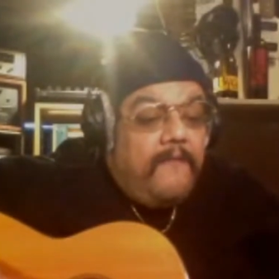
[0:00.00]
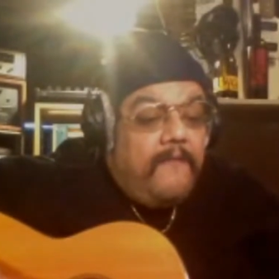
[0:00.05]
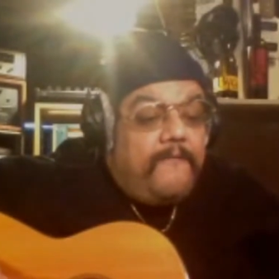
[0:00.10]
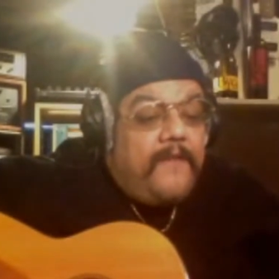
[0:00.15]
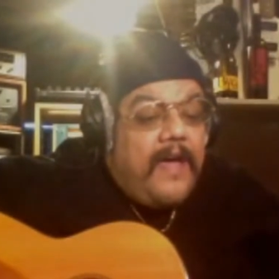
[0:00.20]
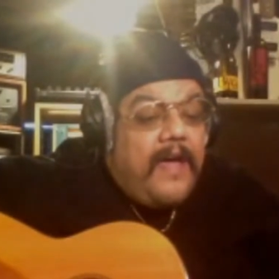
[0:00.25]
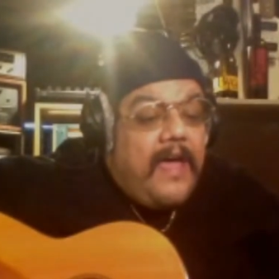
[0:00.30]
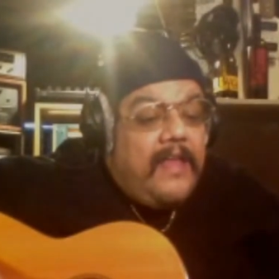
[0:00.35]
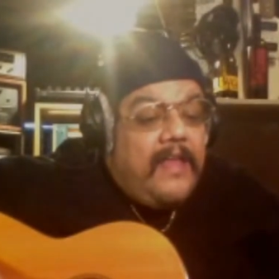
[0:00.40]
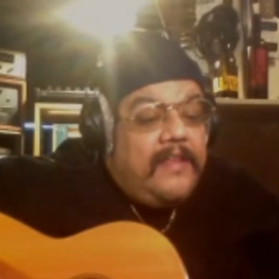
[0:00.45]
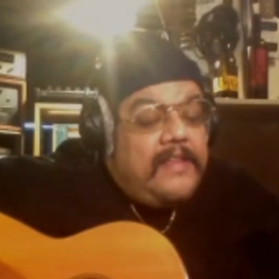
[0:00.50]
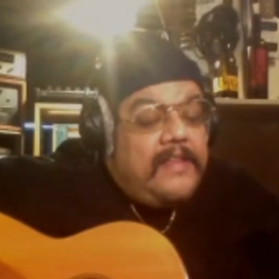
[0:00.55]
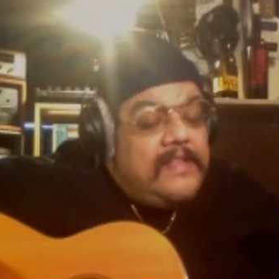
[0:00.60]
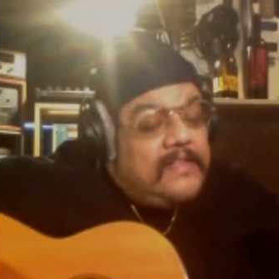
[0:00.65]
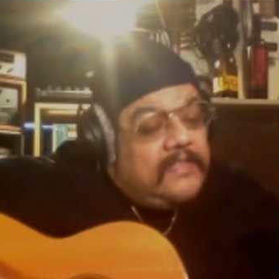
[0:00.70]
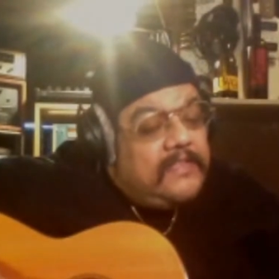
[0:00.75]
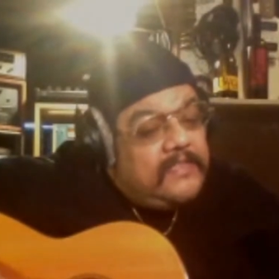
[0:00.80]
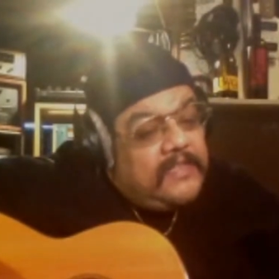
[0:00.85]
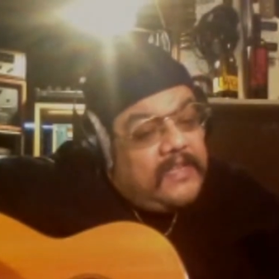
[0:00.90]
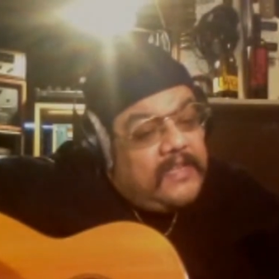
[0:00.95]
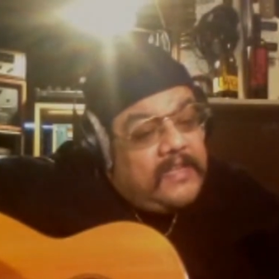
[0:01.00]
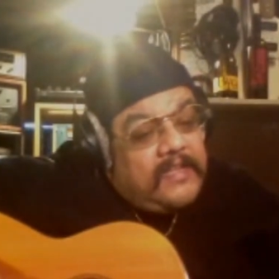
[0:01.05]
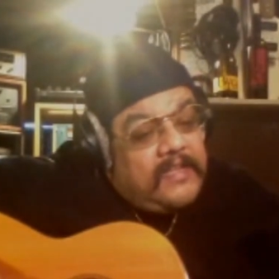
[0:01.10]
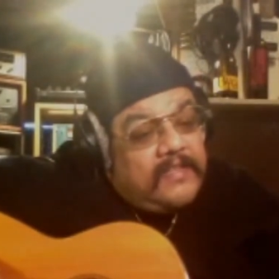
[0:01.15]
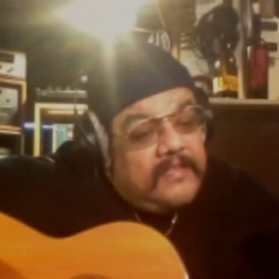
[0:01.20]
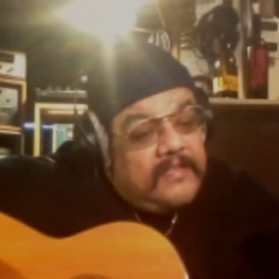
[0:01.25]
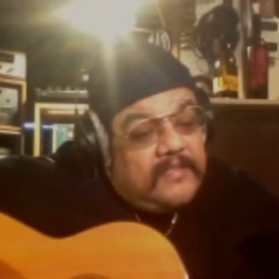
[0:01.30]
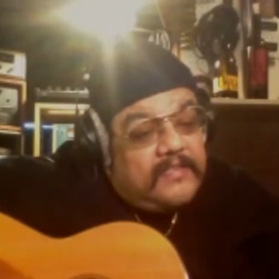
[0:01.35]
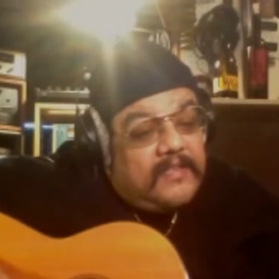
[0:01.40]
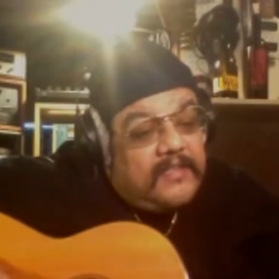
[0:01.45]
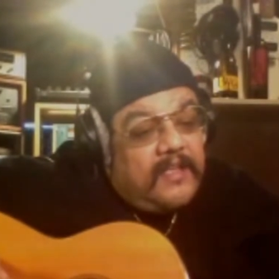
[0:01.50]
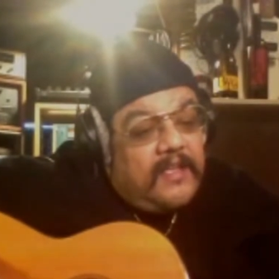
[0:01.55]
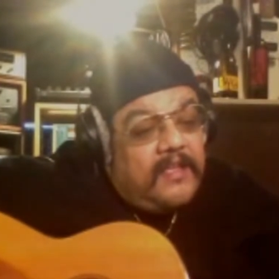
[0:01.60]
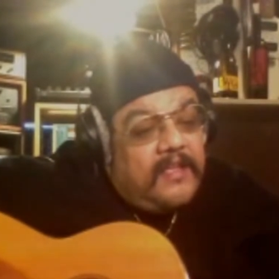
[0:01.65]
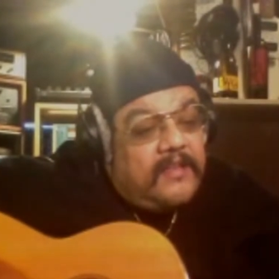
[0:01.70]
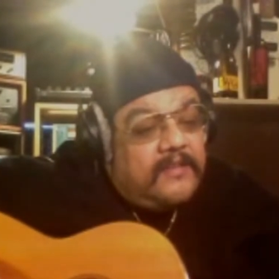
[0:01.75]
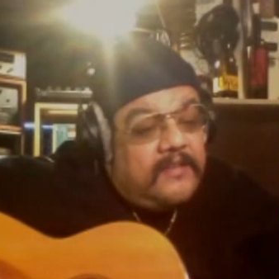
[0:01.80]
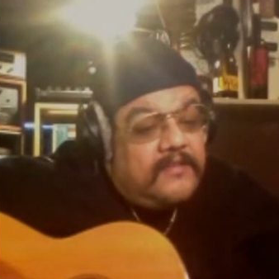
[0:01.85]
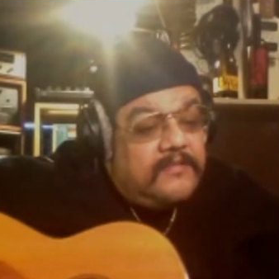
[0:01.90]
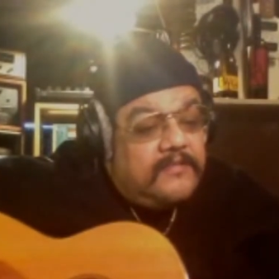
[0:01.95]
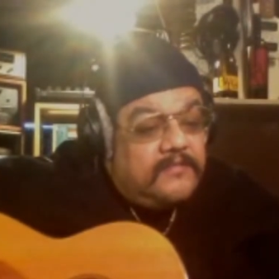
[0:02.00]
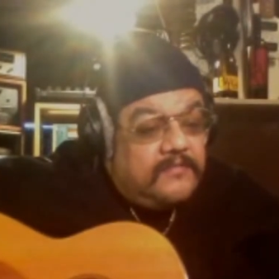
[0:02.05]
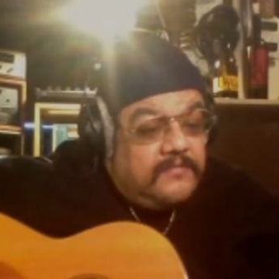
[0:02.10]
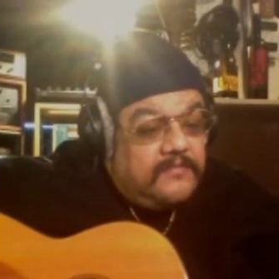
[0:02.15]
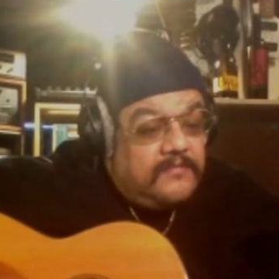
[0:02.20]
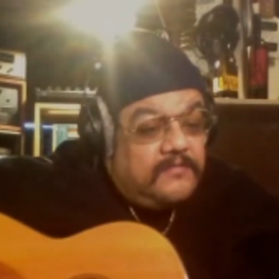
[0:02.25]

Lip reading: Finally see the sun.